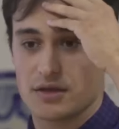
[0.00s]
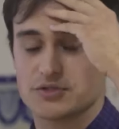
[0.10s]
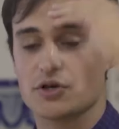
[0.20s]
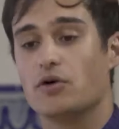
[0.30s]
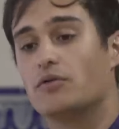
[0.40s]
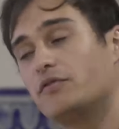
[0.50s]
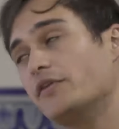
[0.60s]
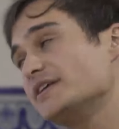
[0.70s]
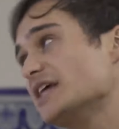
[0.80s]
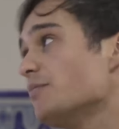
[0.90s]
So
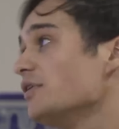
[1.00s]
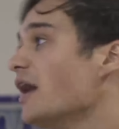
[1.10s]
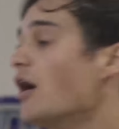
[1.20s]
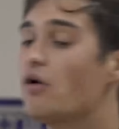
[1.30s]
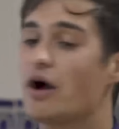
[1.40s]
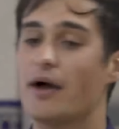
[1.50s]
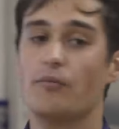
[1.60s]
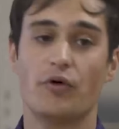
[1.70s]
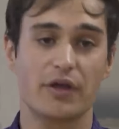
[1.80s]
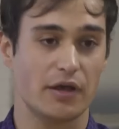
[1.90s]
for example, now
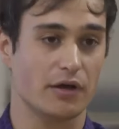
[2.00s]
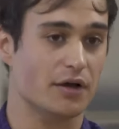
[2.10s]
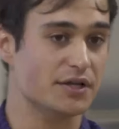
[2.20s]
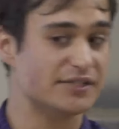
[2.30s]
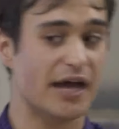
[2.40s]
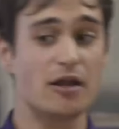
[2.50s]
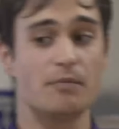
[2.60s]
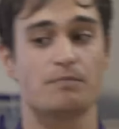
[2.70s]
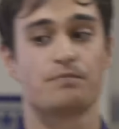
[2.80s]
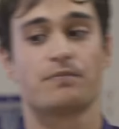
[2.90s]
I'm working on a
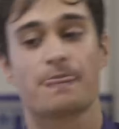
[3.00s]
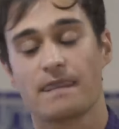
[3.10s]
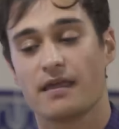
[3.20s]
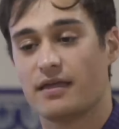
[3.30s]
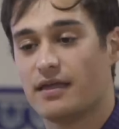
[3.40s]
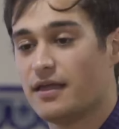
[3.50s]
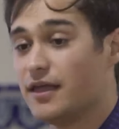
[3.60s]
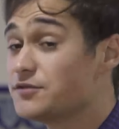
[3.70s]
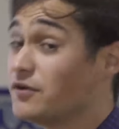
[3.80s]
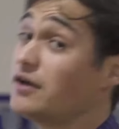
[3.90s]
startup.
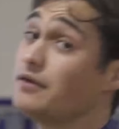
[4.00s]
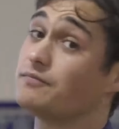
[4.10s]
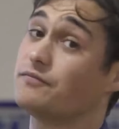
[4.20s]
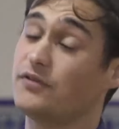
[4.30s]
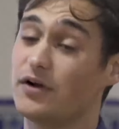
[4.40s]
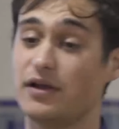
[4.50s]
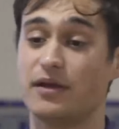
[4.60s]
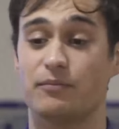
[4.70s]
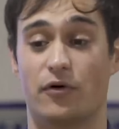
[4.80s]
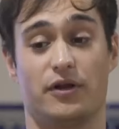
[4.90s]
It's very,
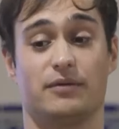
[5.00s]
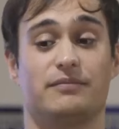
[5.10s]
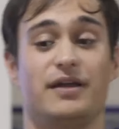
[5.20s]
very boring.